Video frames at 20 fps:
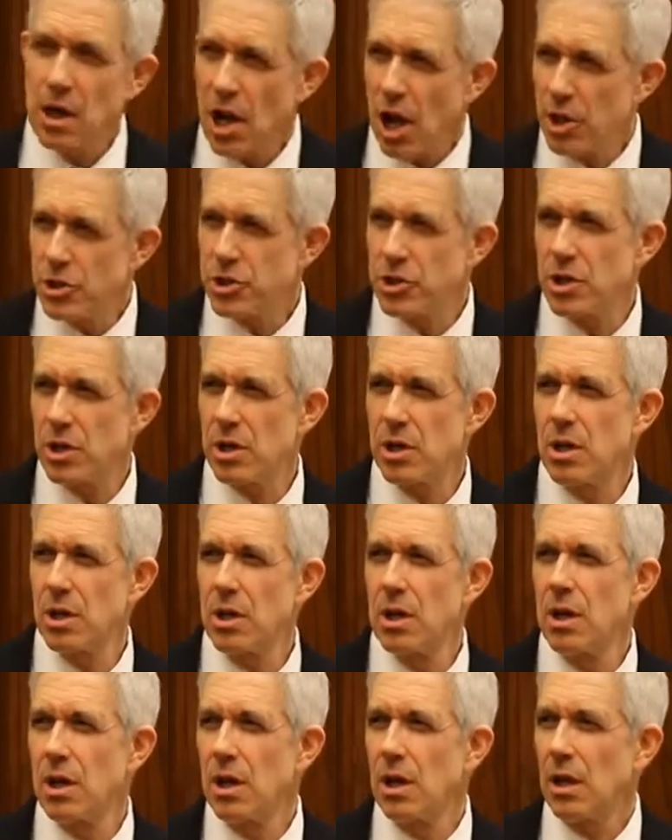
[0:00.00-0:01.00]
culture,
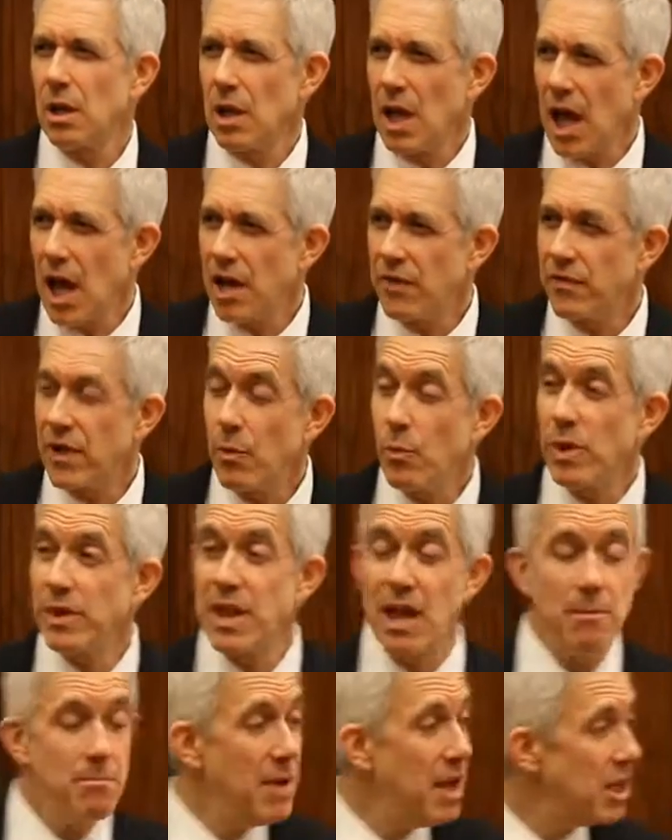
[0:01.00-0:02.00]
life. And
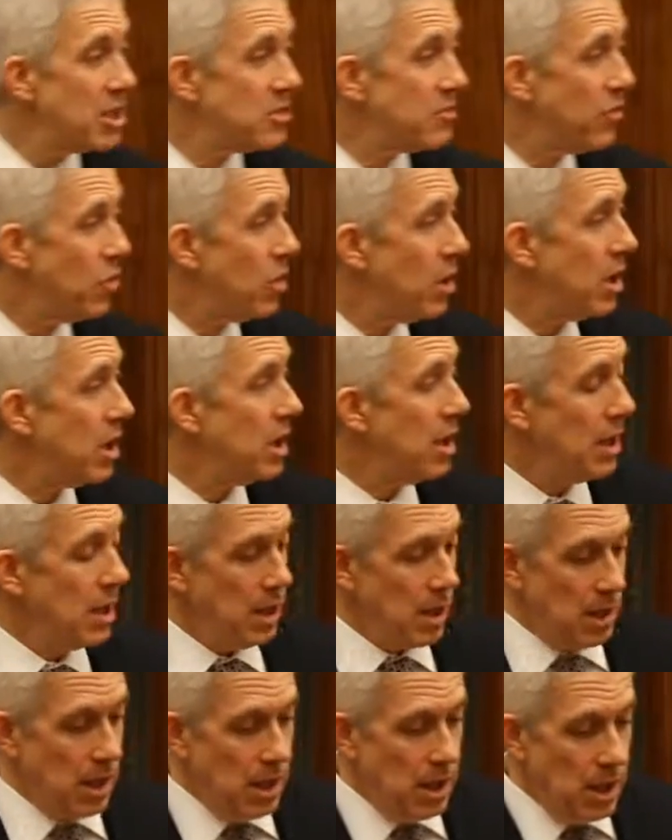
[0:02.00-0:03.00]
what that makes for
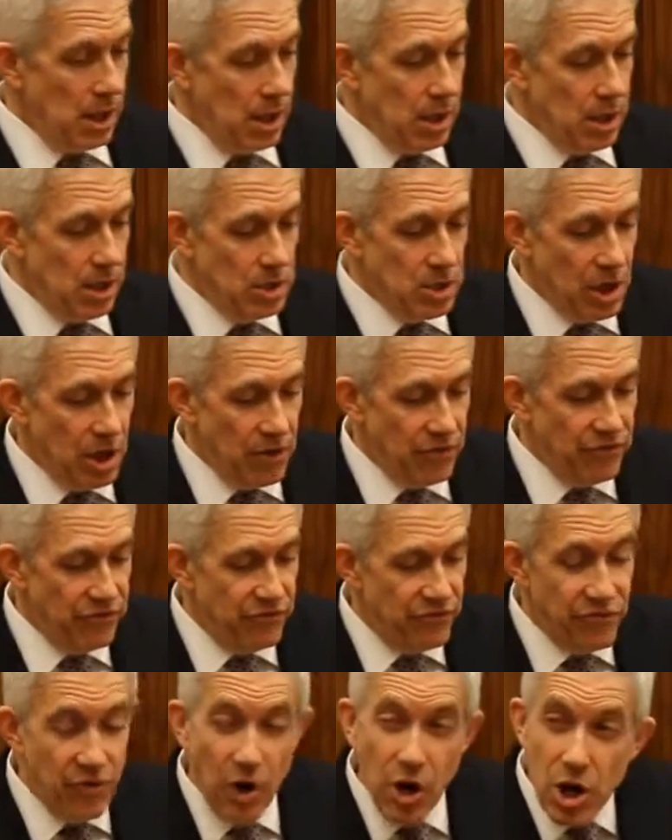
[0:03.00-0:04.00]
is a
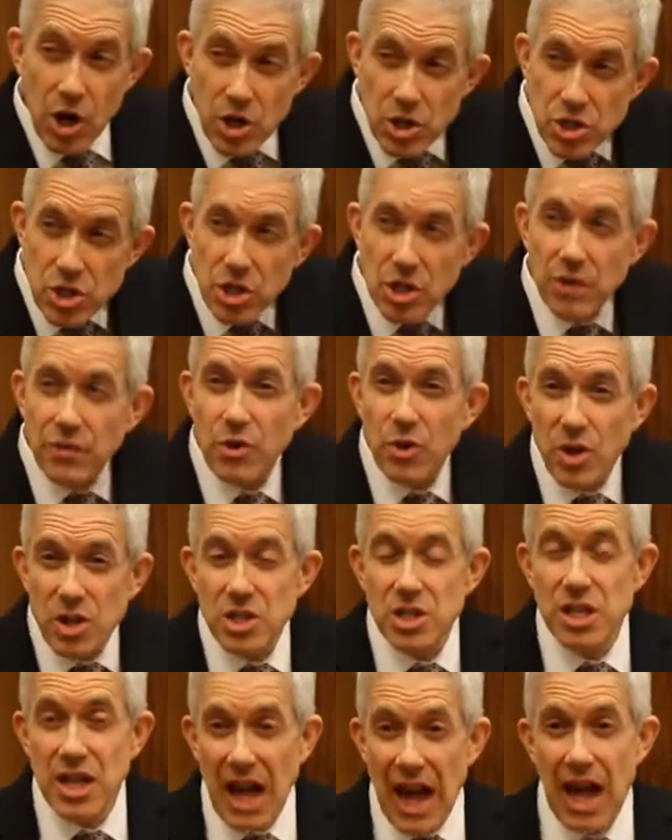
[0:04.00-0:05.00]
version of
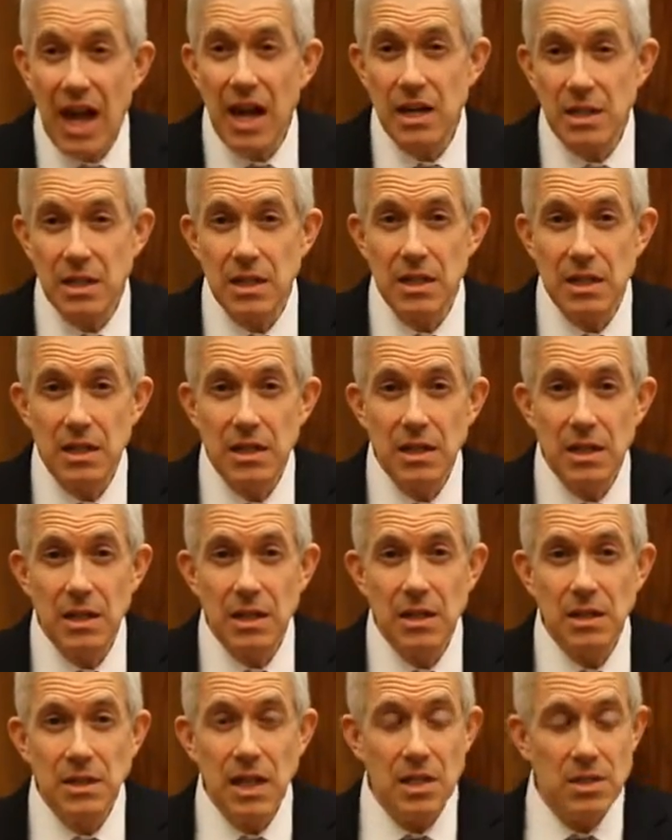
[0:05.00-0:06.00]
Christianity
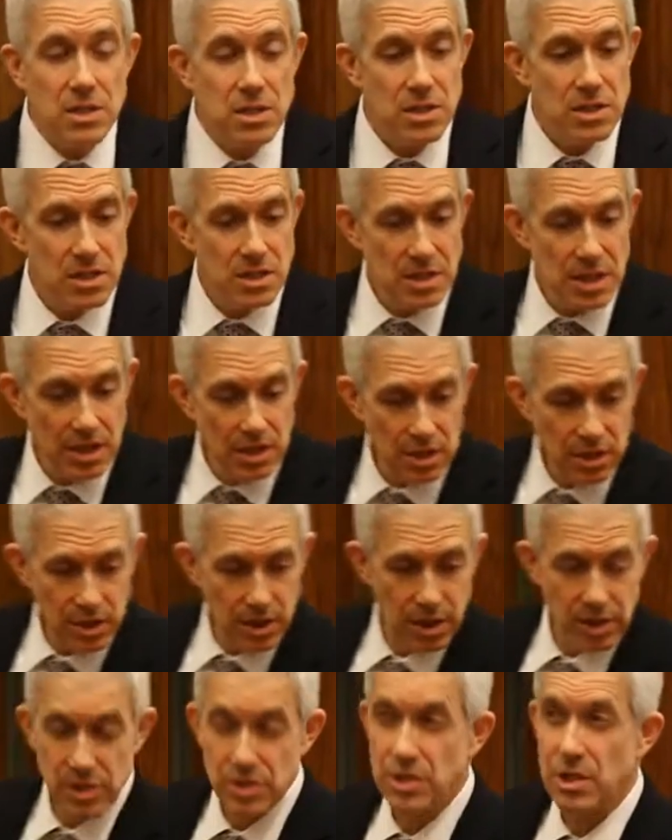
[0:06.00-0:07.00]
that
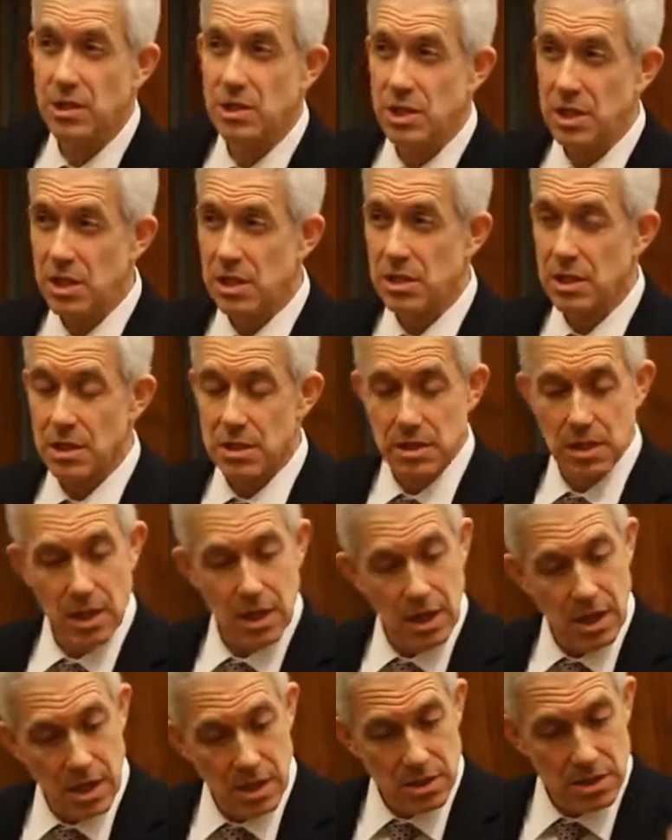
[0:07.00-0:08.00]
still looks to Jesus.
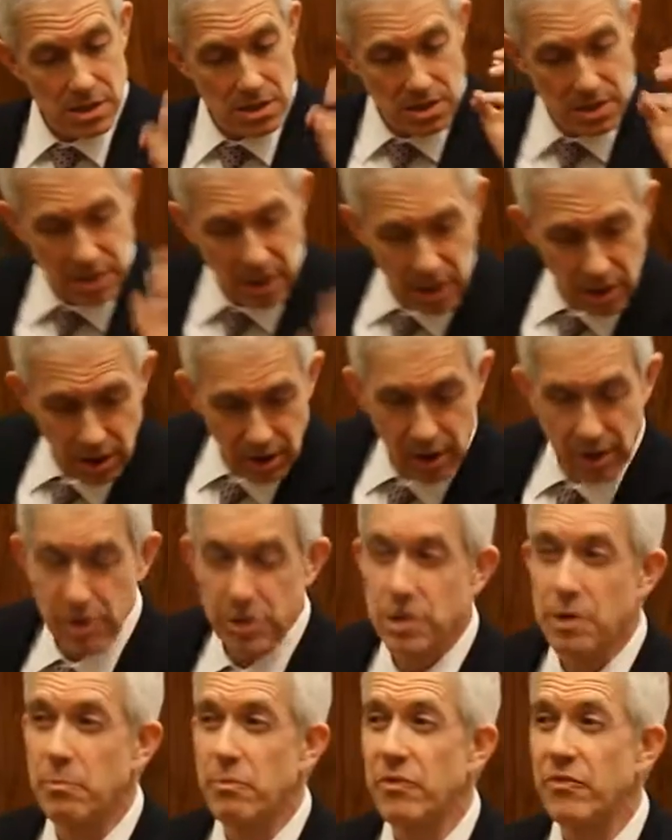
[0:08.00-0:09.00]
It still
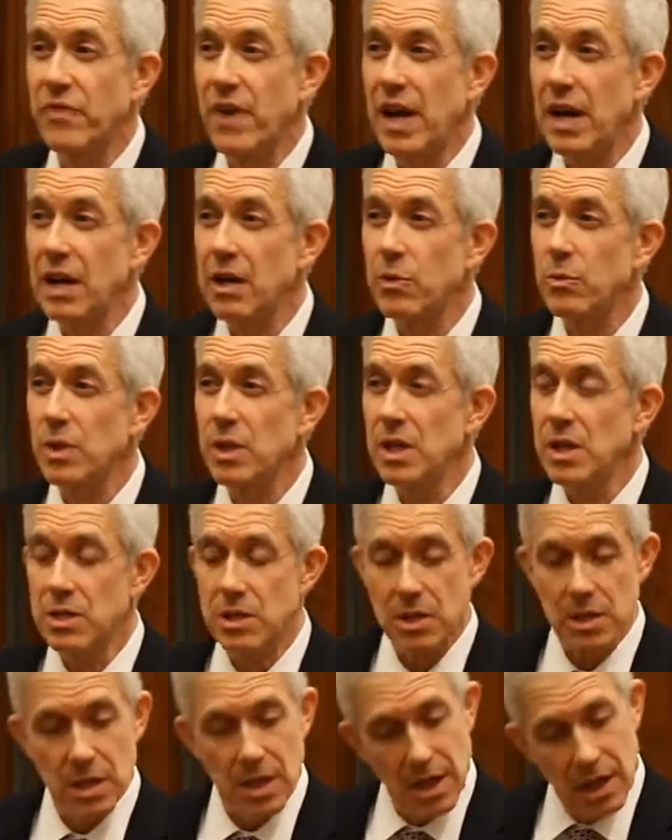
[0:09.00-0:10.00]
looks to prophetic
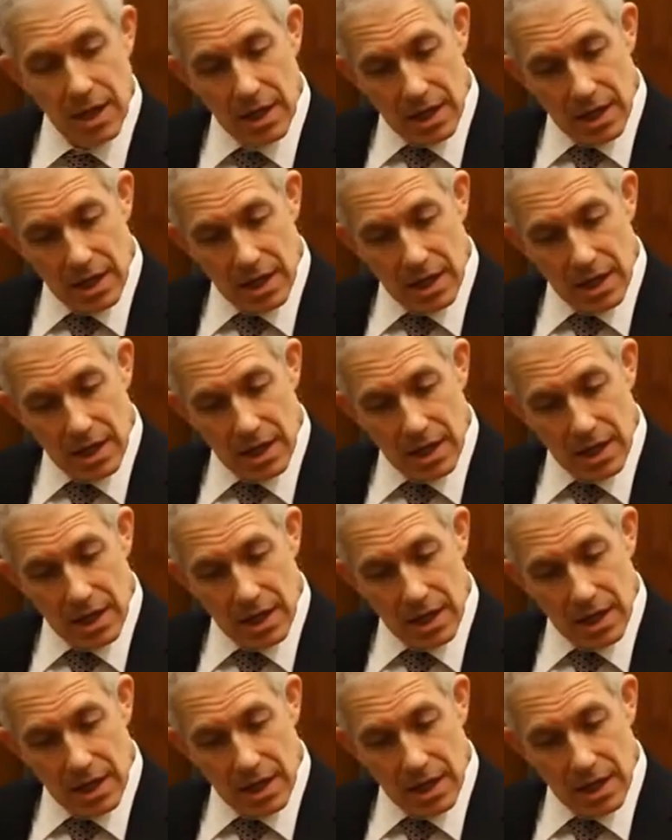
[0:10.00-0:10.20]
religion.